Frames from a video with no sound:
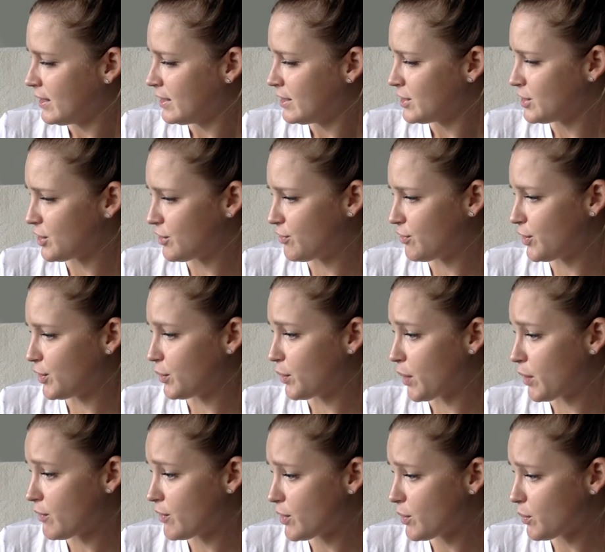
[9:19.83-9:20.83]
She flew
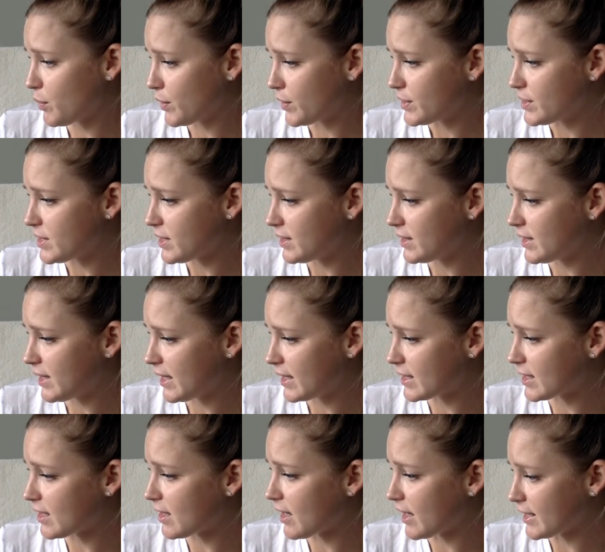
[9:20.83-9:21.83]
over the wood
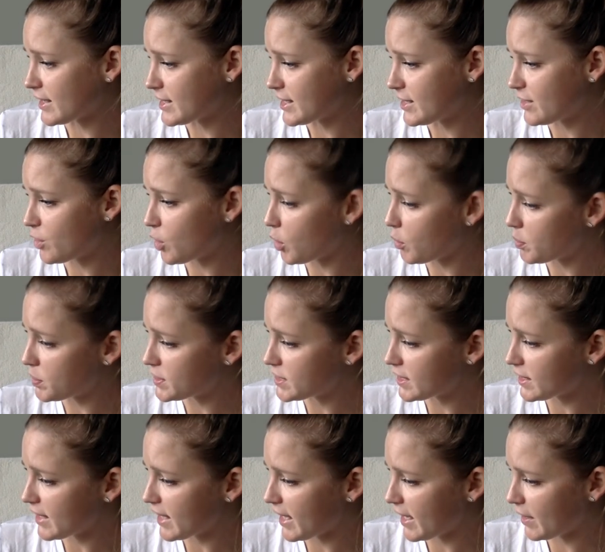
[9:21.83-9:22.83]
and alighted
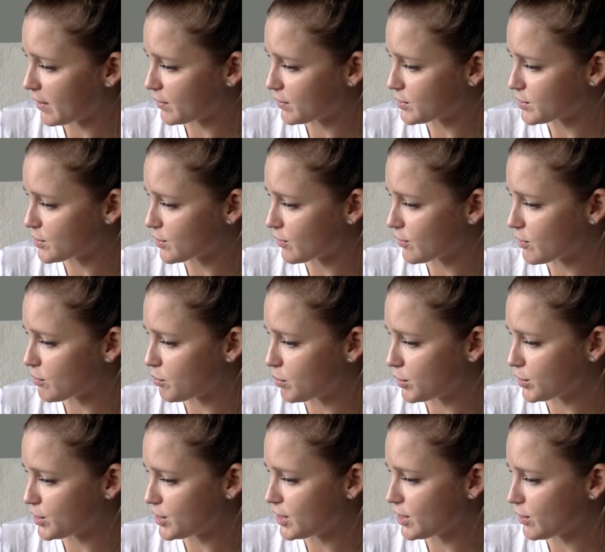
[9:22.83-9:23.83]
opposite the house of the
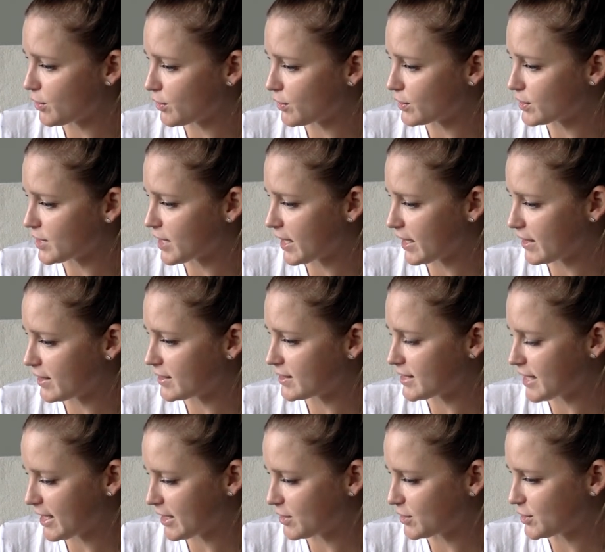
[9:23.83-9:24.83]
bushy
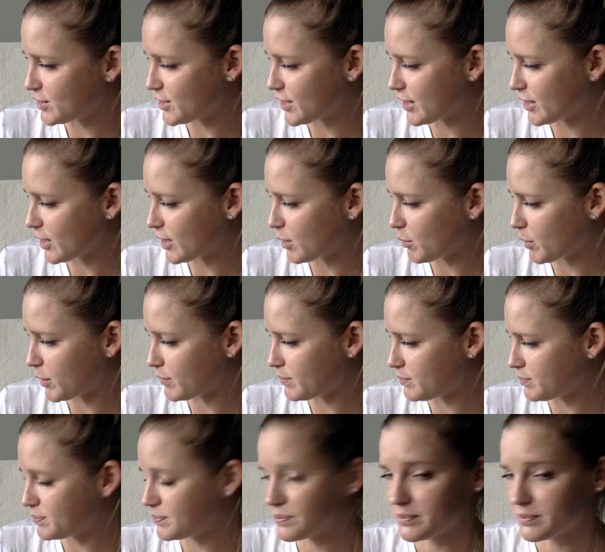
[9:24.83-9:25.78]
long-tailed gentleman.